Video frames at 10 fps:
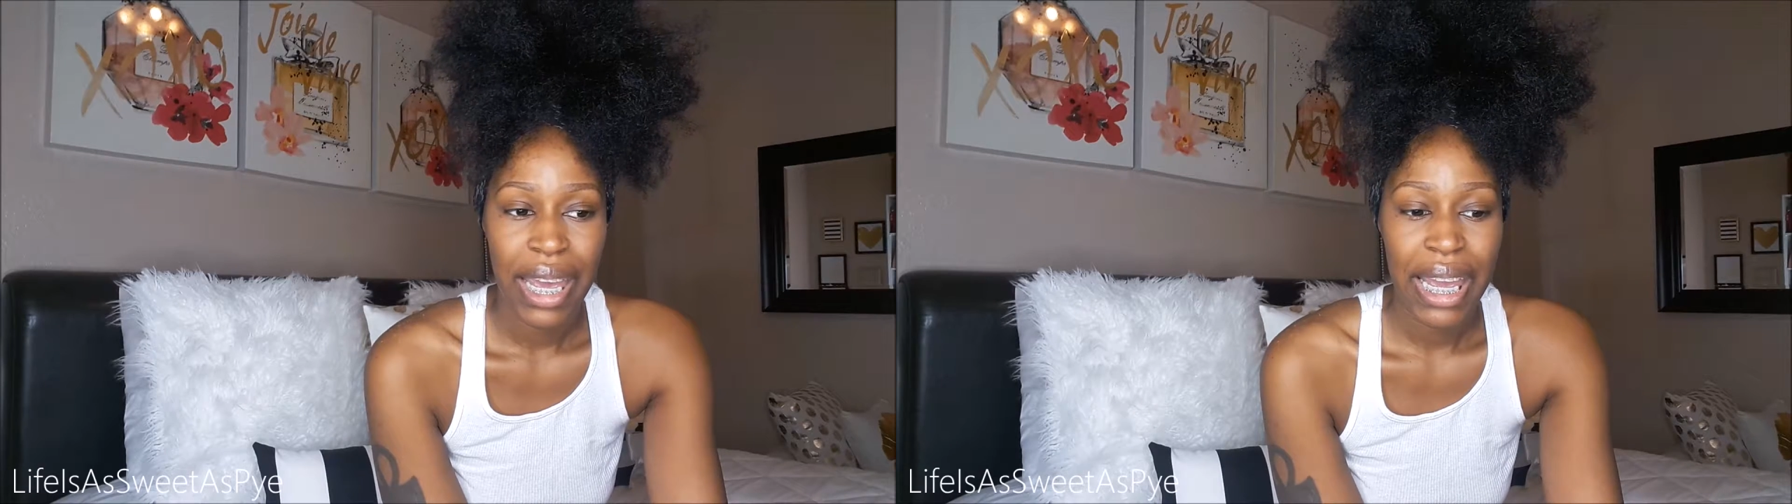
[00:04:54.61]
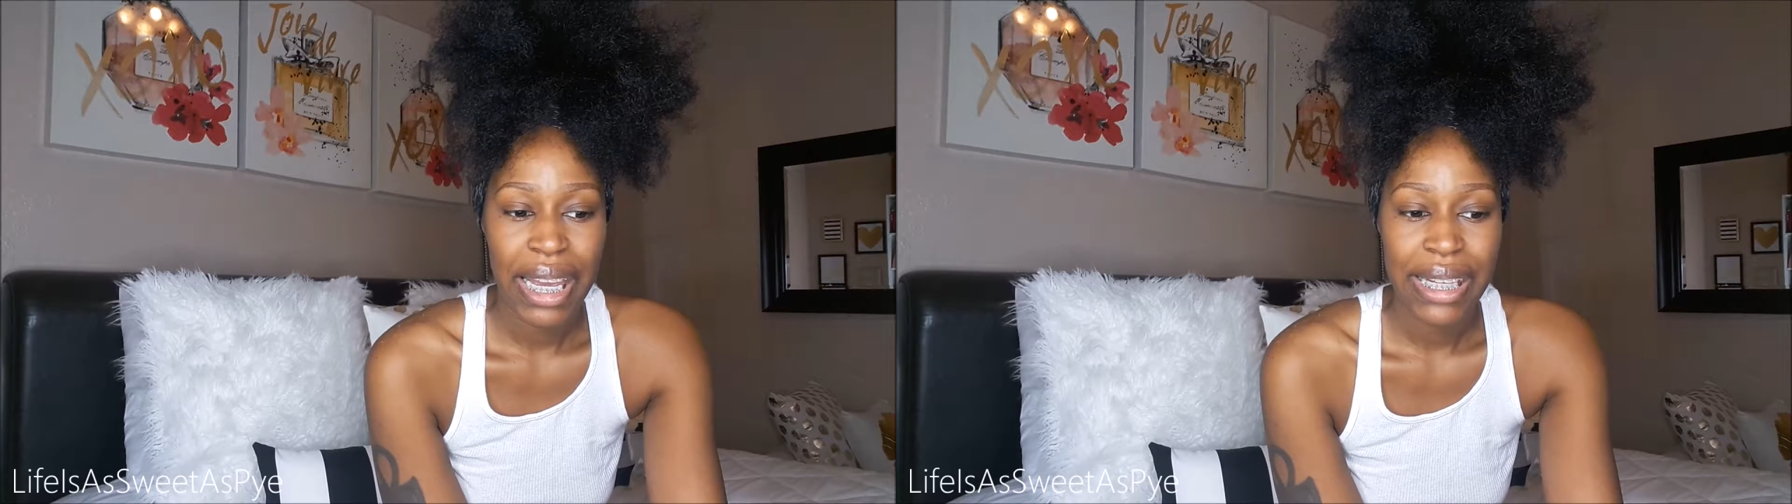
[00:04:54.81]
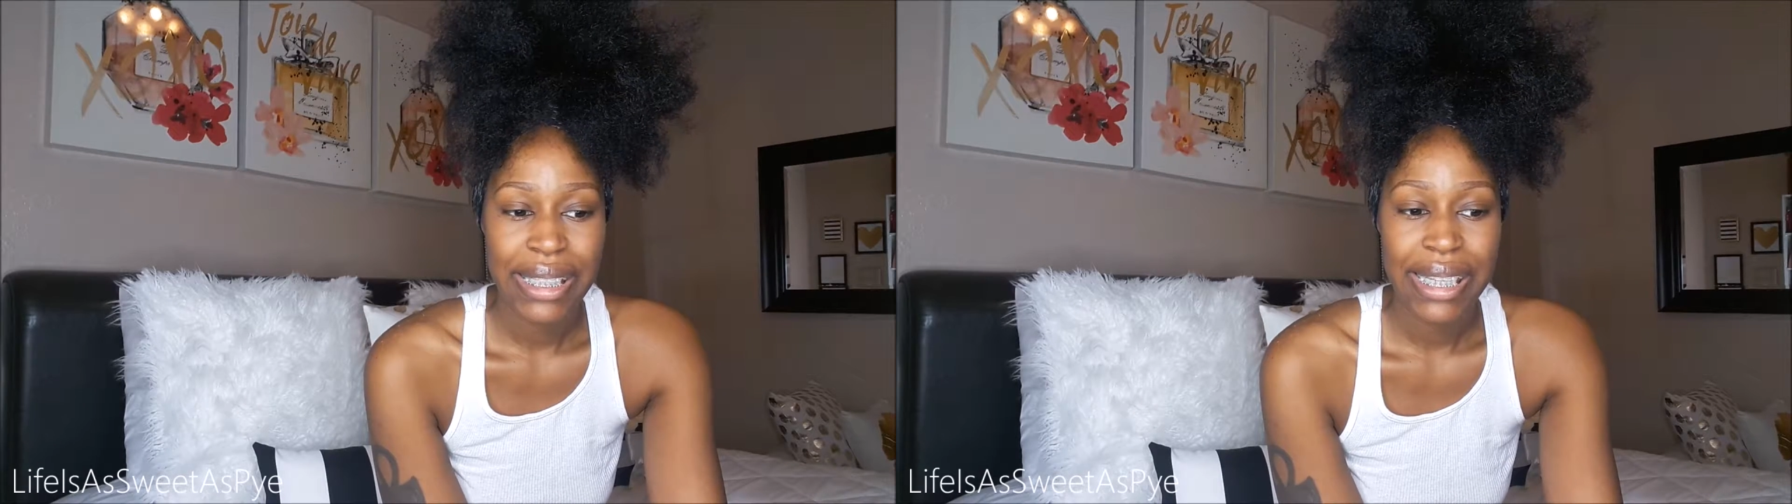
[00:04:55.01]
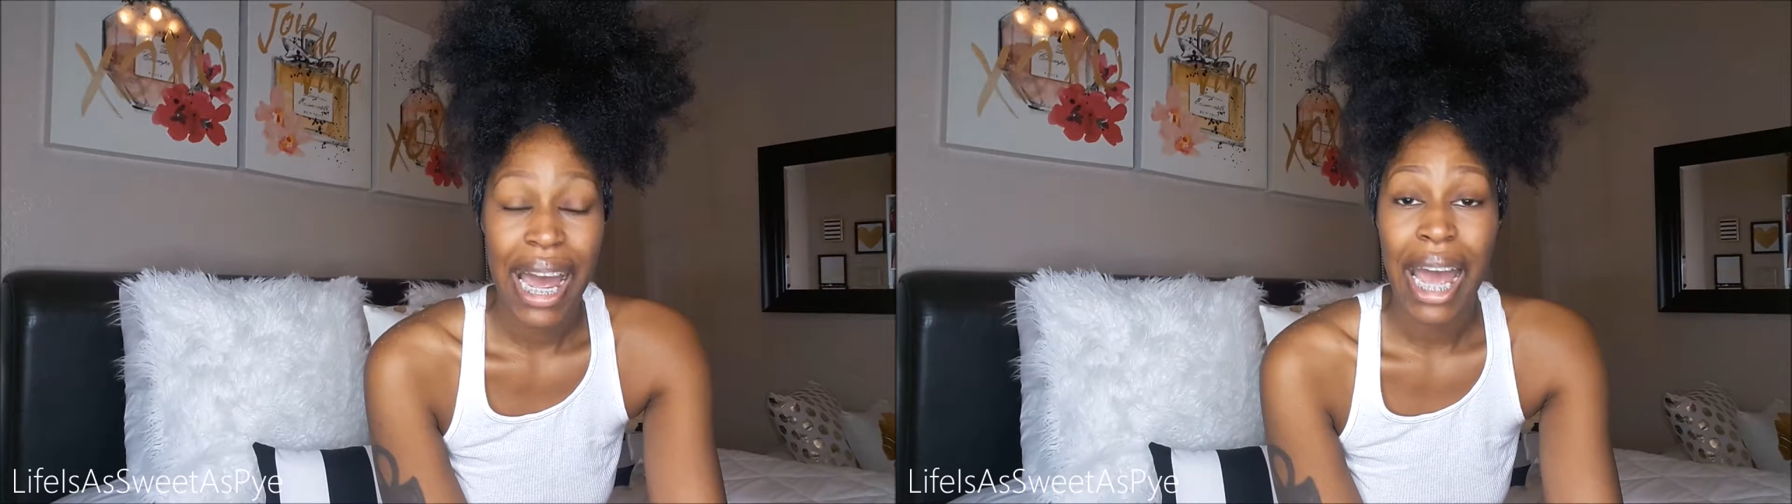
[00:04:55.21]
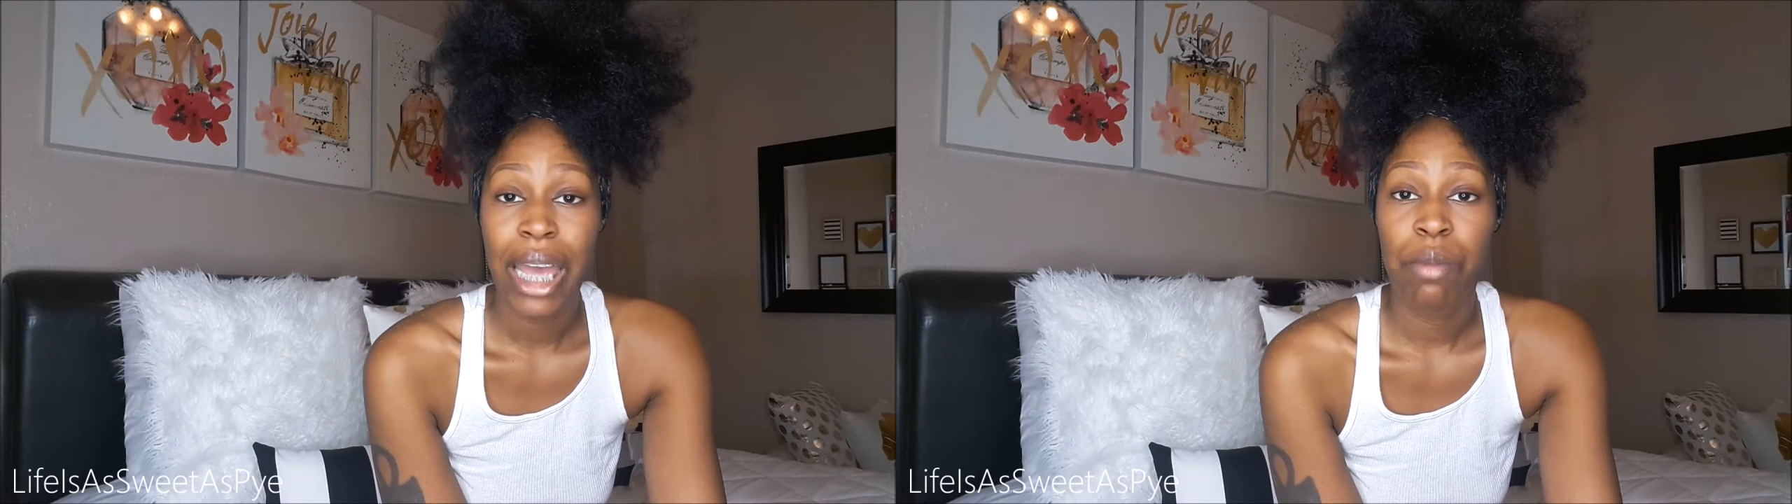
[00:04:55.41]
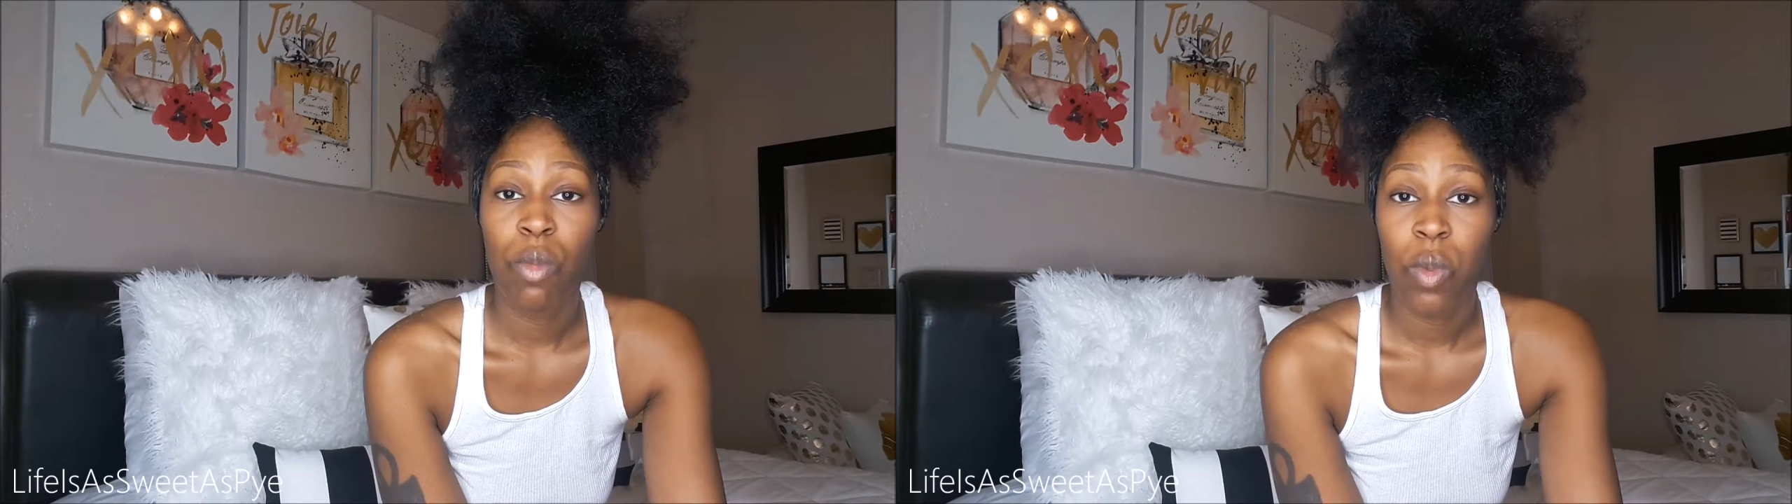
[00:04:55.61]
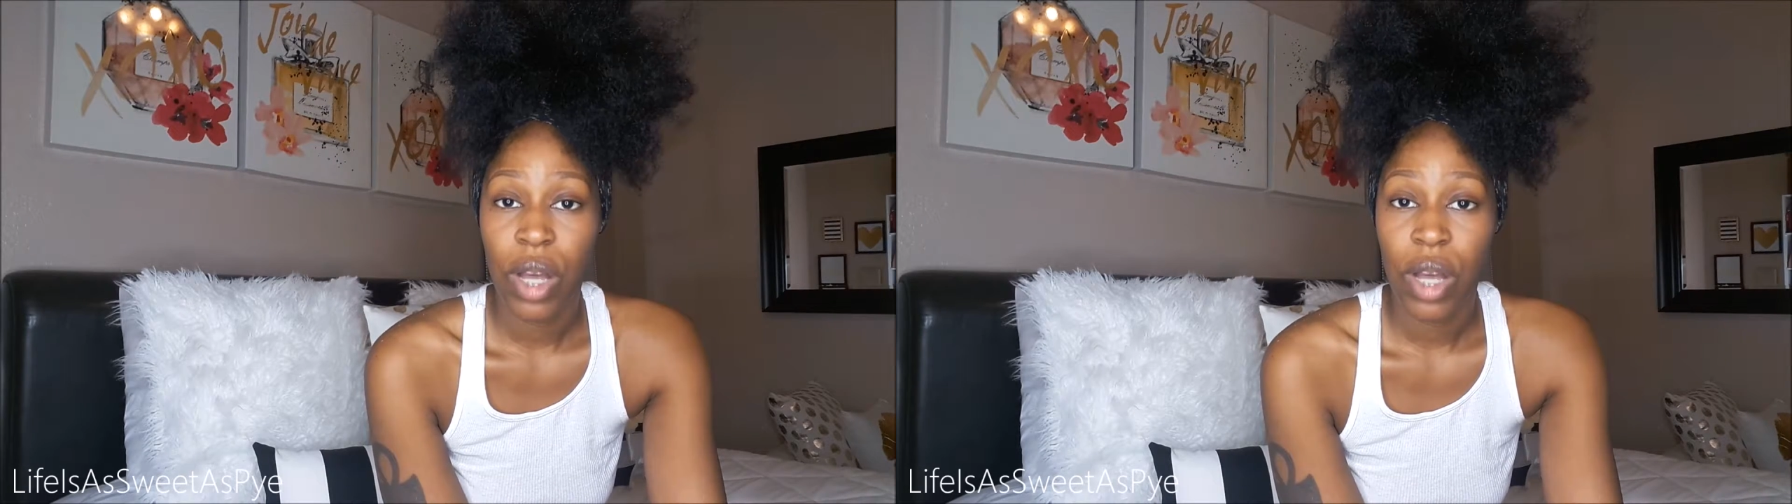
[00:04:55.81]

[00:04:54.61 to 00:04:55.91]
and I am